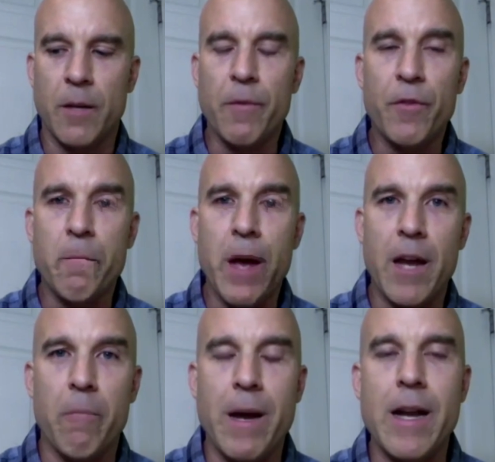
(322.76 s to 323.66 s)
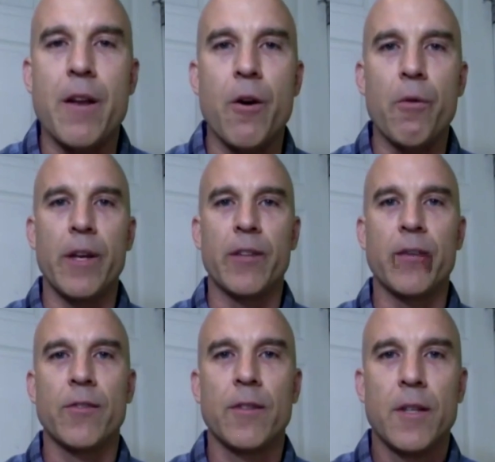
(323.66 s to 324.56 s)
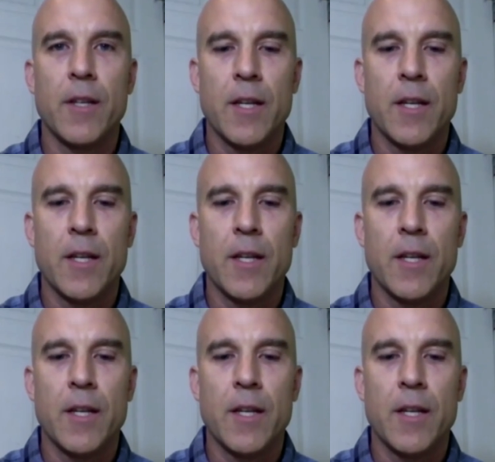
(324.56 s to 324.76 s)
some of you may or may not know this,